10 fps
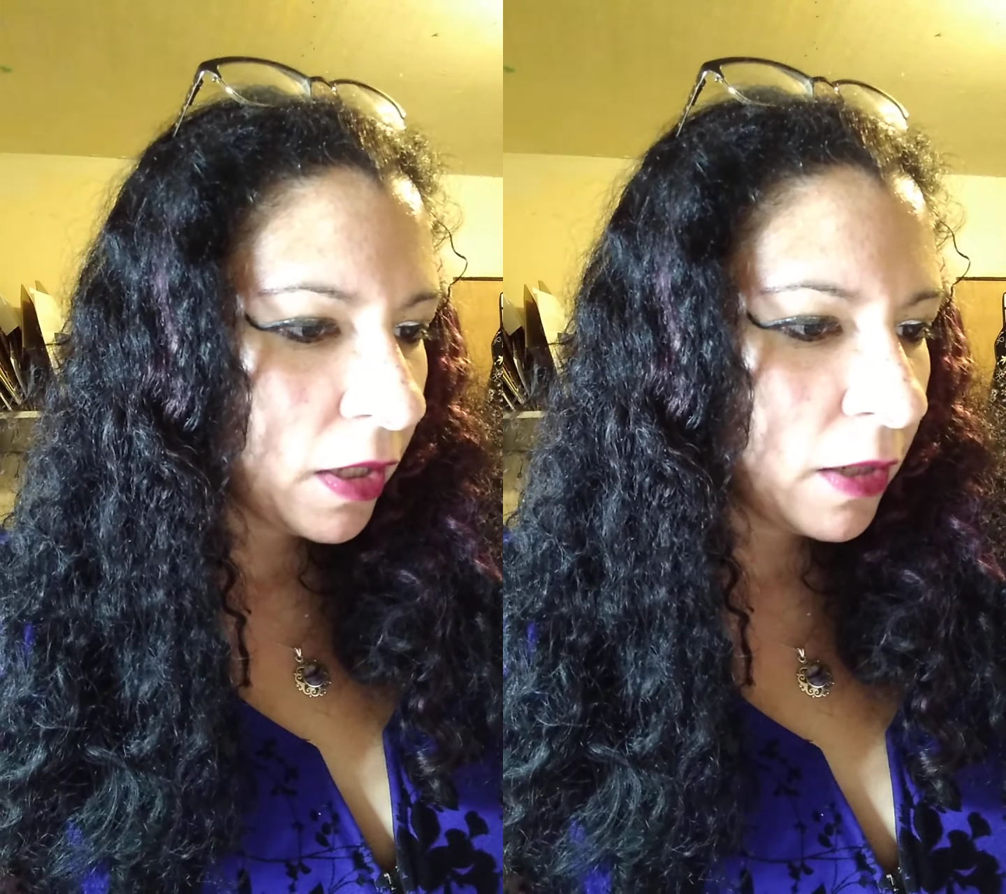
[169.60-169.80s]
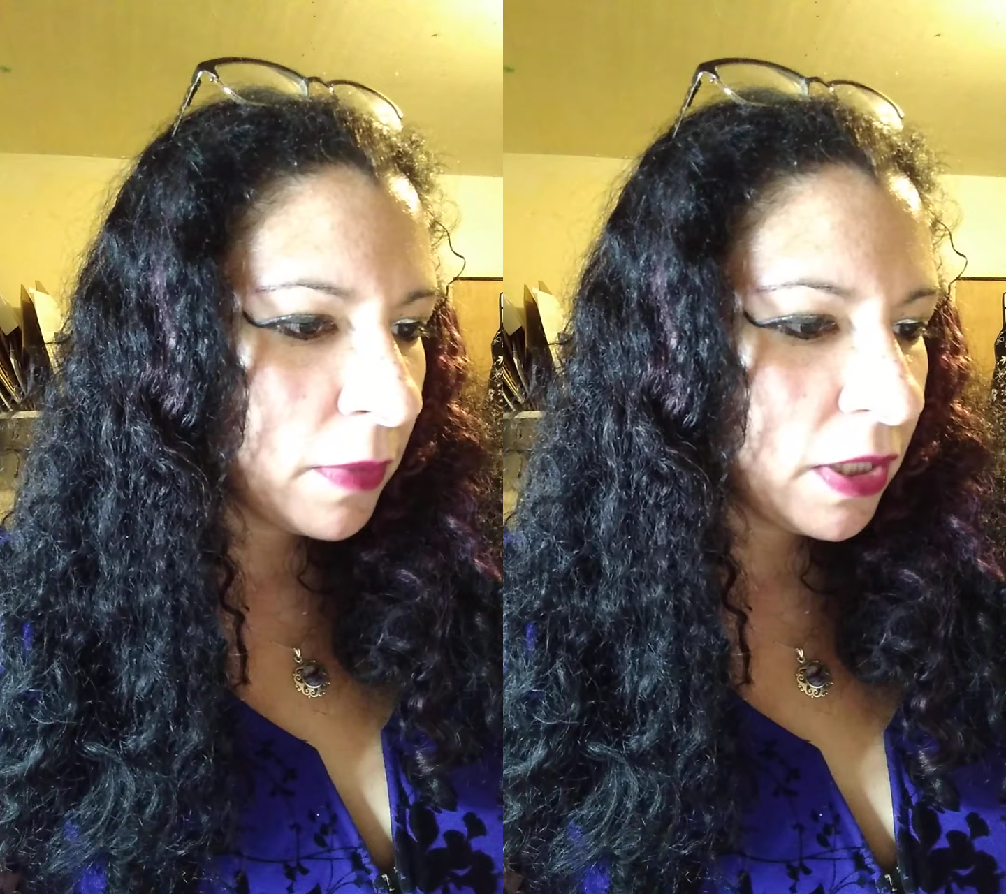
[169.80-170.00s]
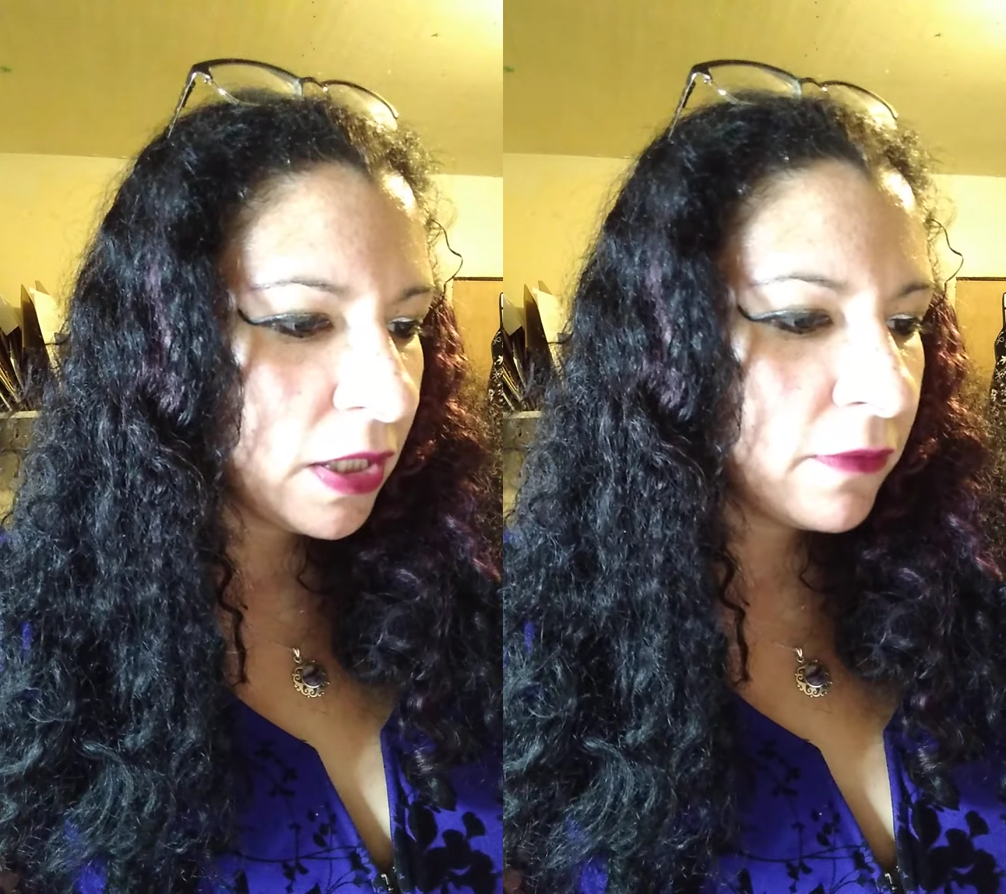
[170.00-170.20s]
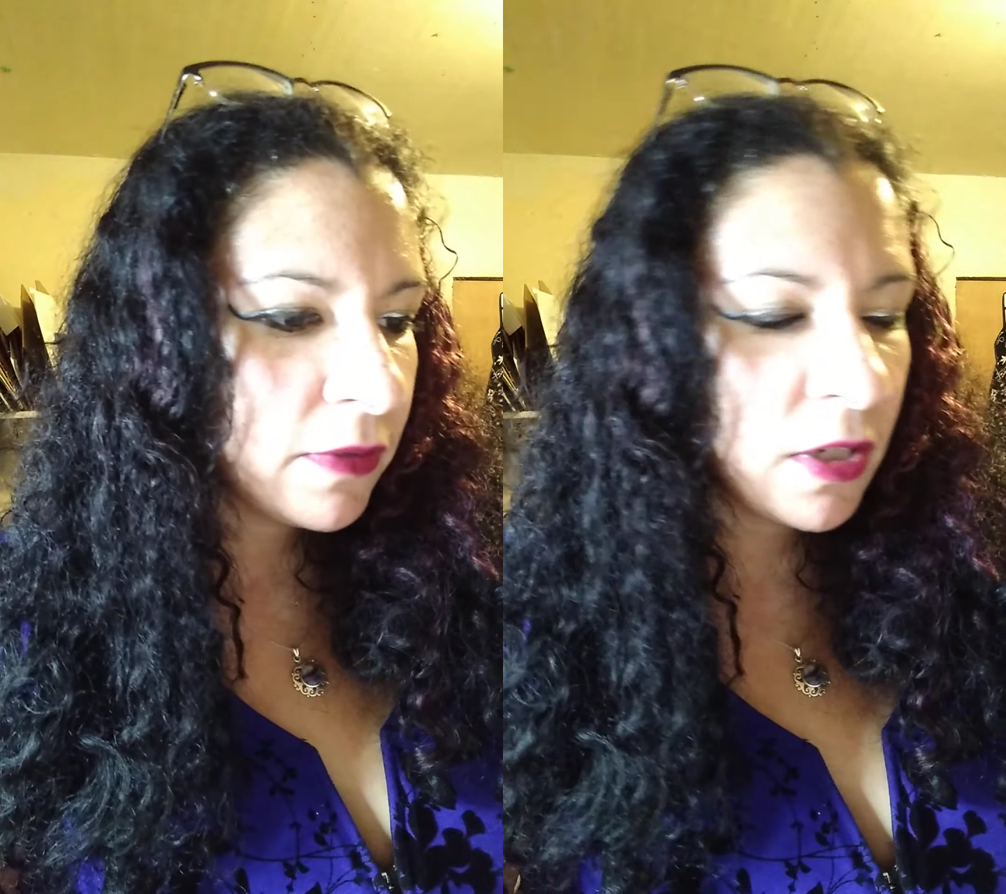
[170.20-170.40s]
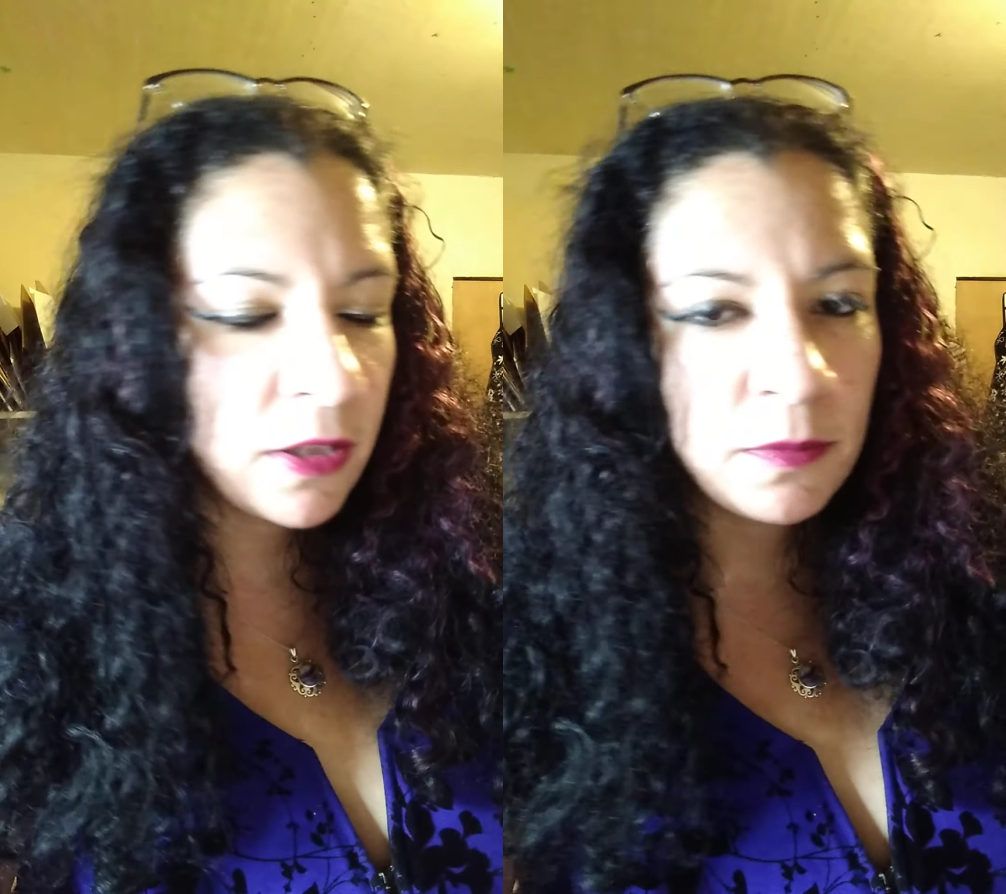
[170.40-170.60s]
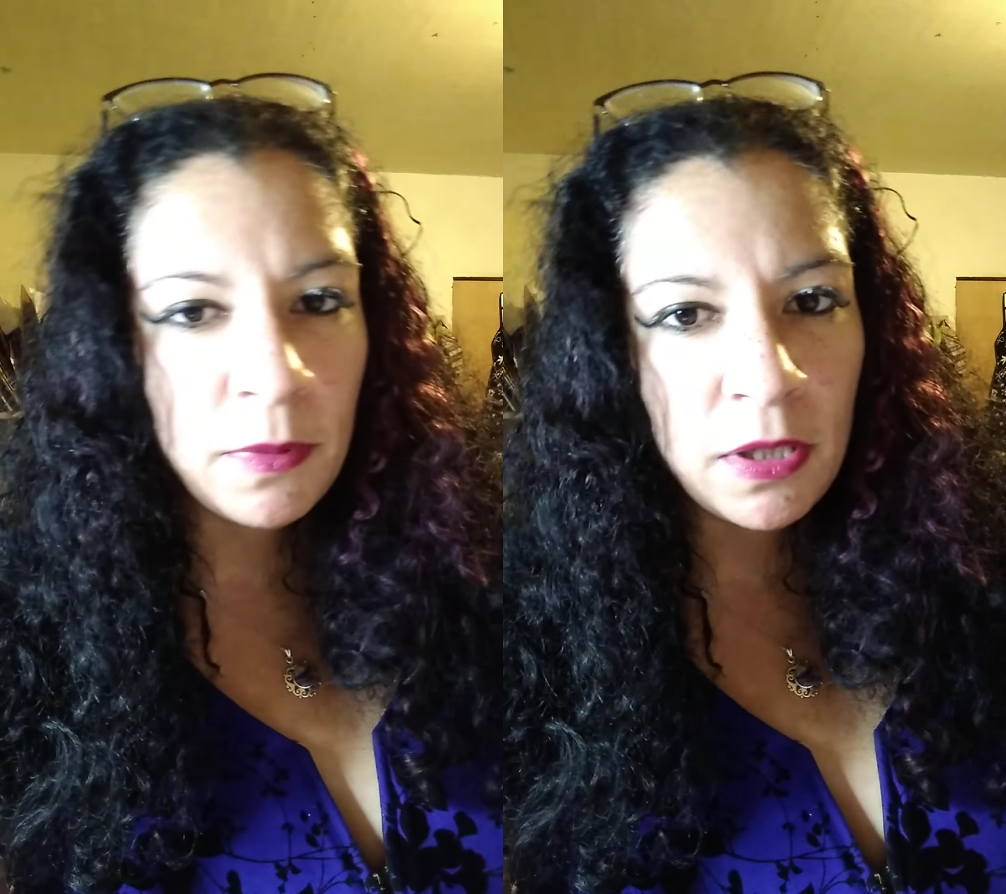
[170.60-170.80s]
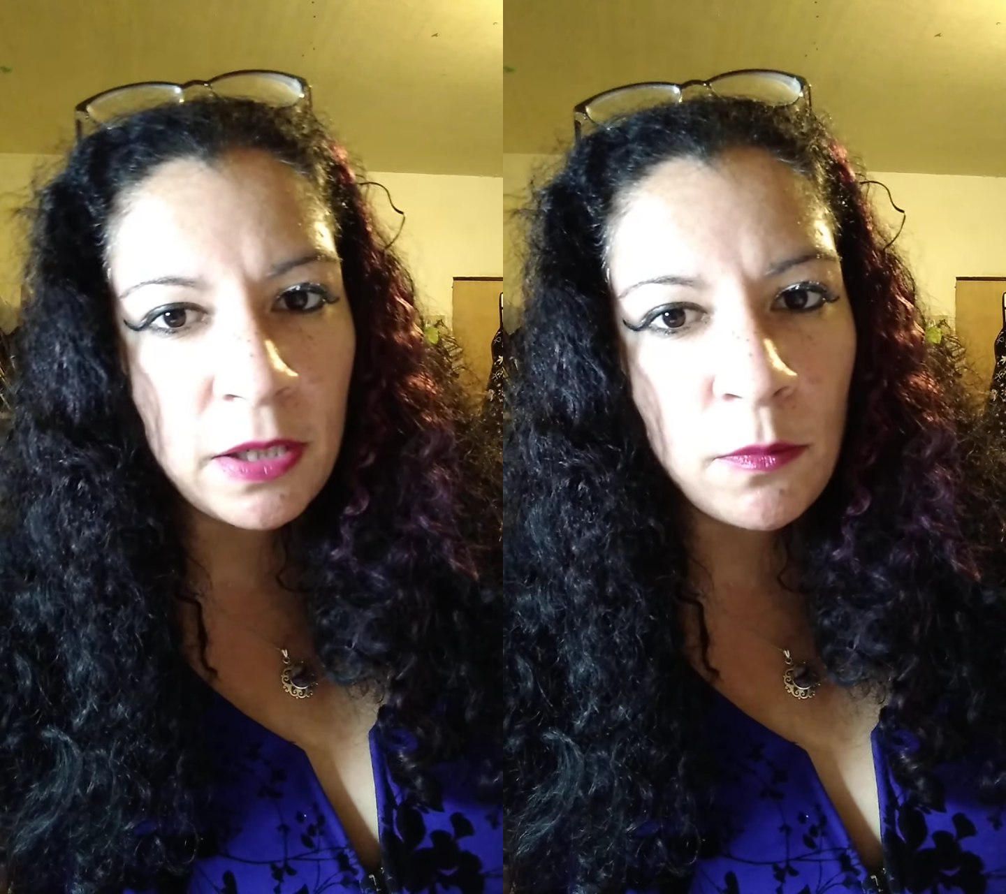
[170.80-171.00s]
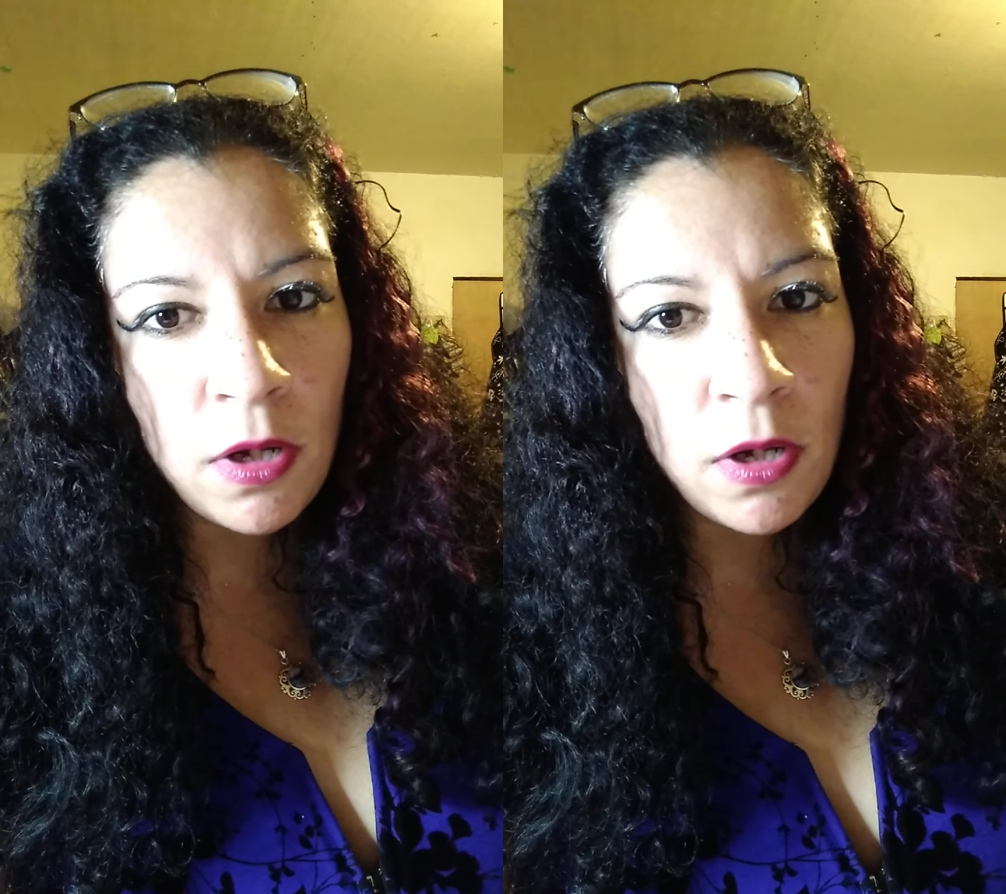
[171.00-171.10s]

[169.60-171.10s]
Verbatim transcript: I mean, it even talks about, like,